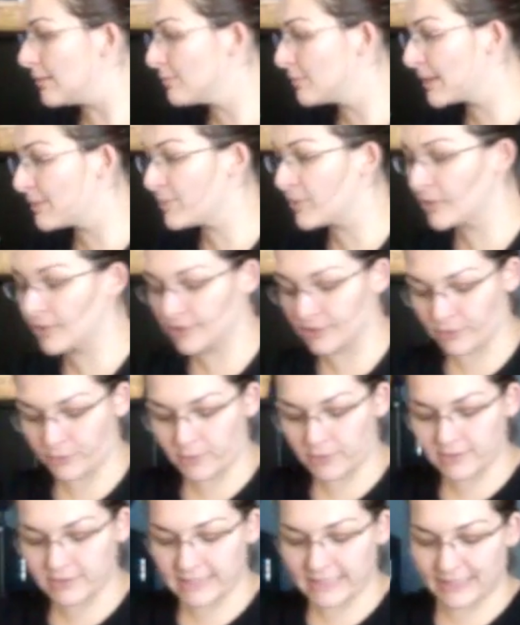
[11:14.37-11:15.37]
my mocha
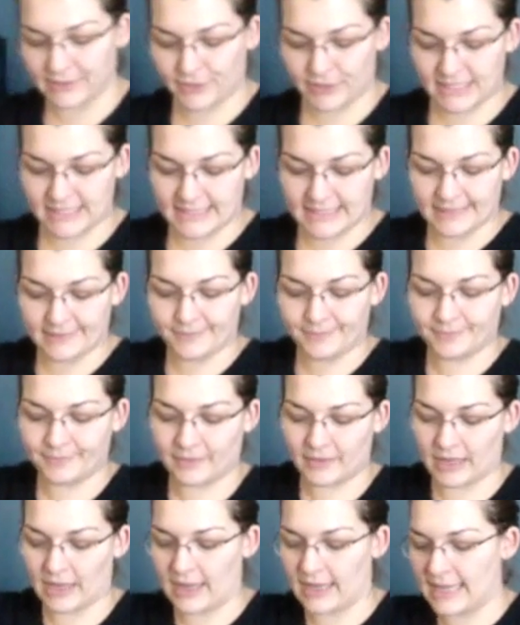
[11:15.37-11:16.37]
squirrels like crazy
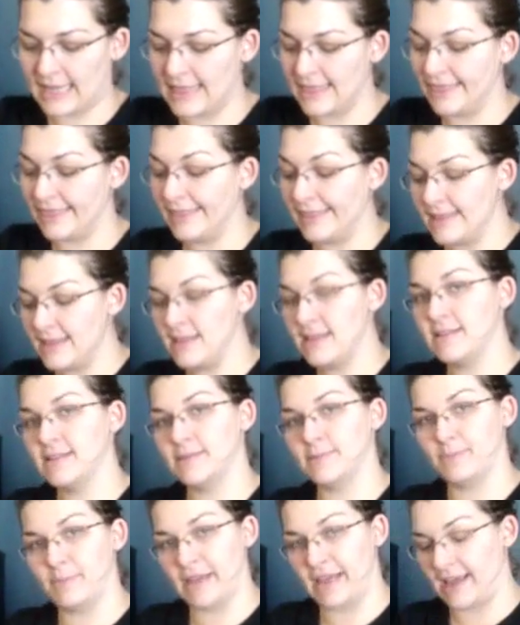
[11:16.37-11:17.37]
in
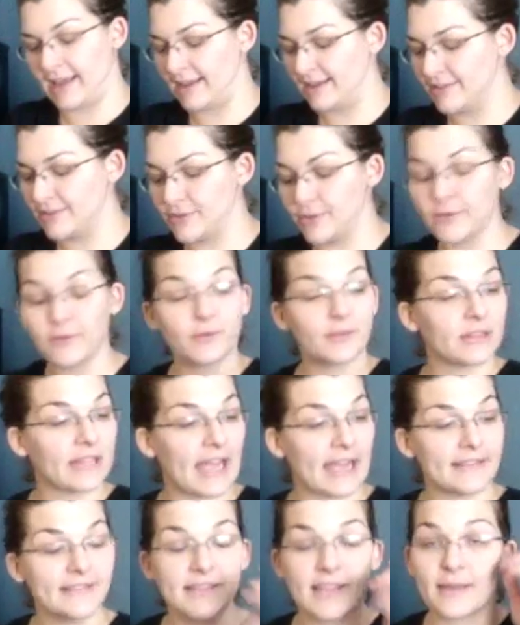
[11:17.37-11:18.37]
this bag. So
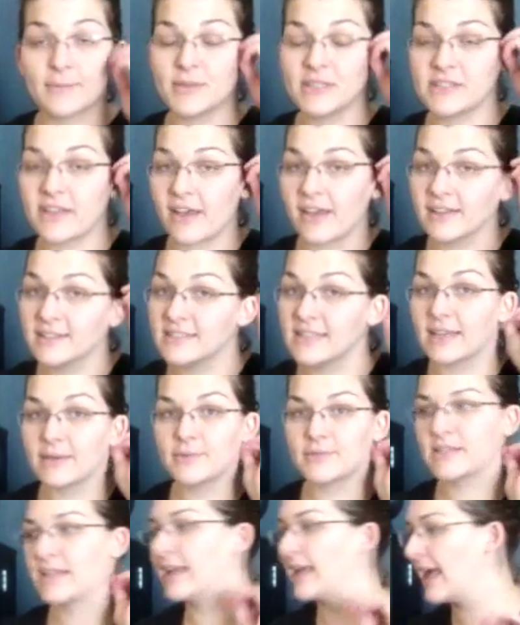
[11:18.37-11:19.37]
last time we talked, I
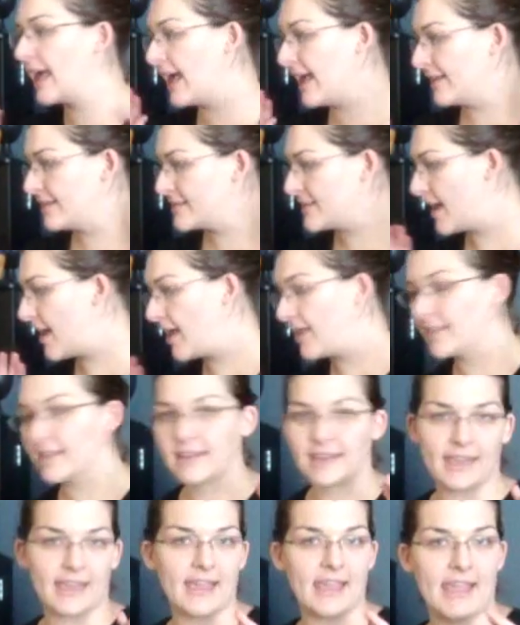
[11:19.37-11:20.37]
was like, ah, it's the
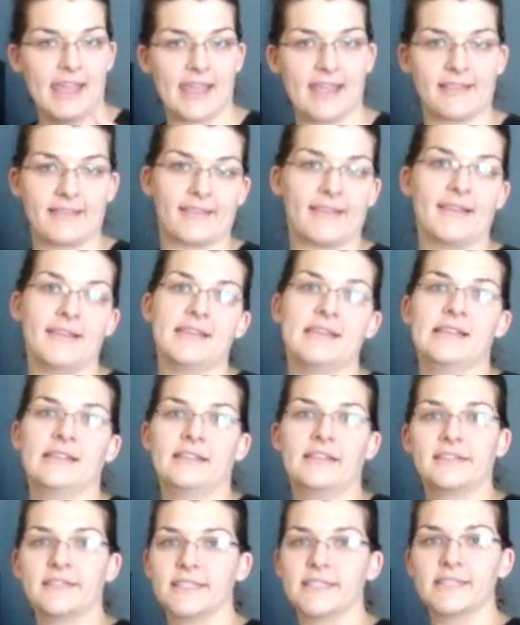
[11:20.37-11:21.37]
holidays.
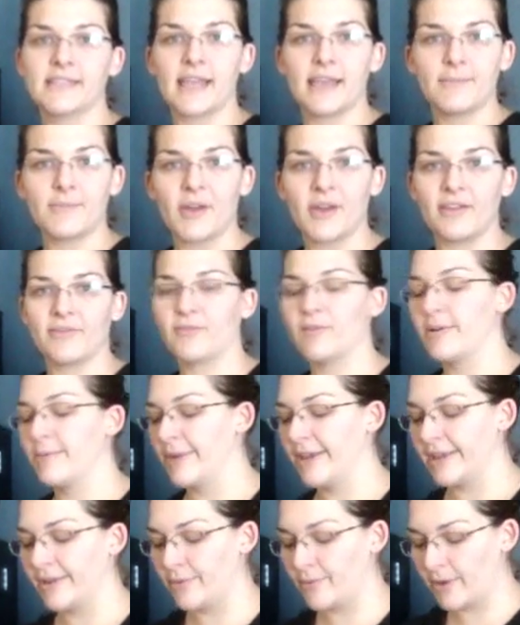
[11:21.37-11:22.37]
Lots of time off. What am
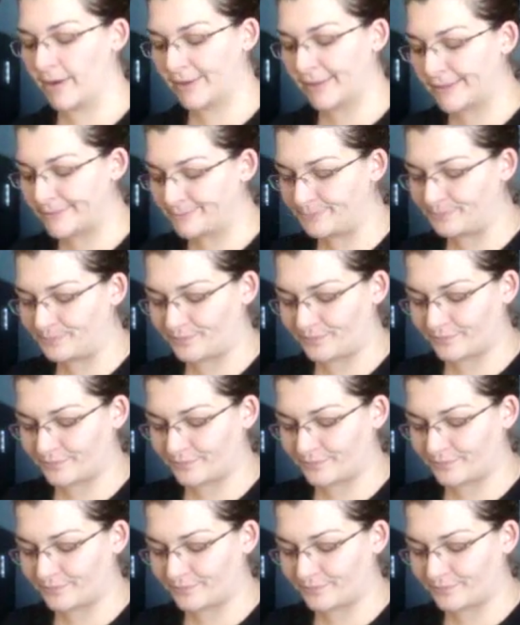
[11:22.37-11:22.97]
I going to work on?